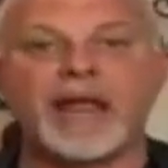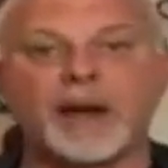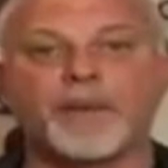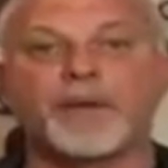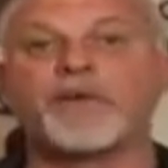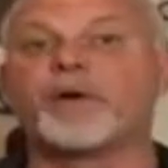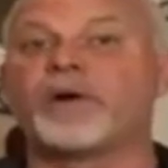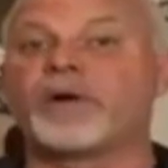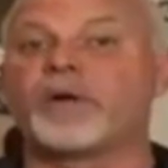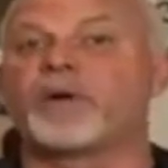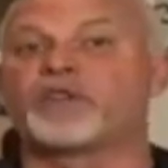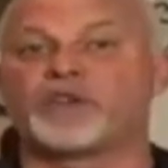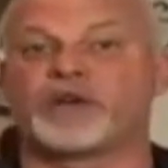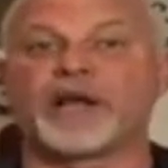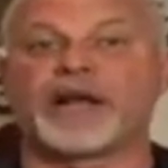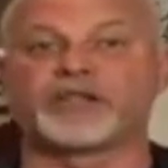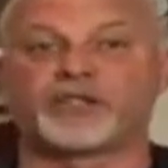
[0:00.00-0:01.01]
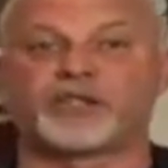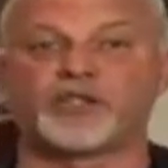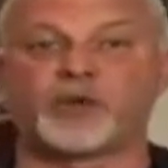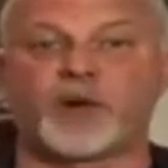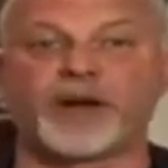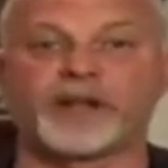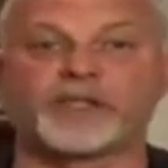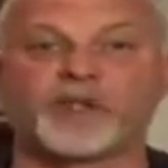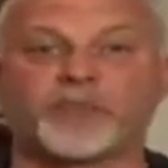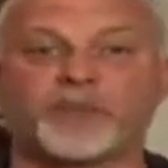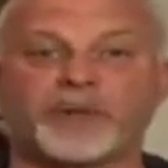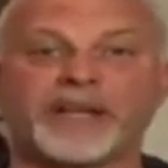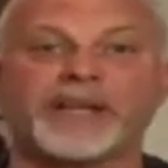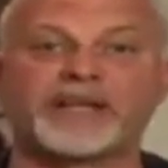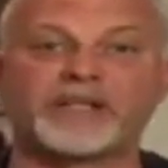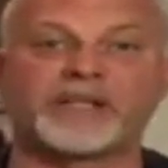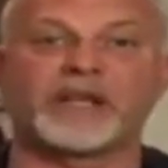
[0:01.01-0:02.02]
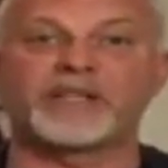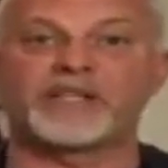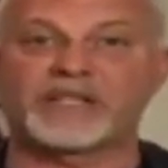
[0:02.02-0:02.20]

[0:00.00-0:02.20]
And we really want you guys to join us. So please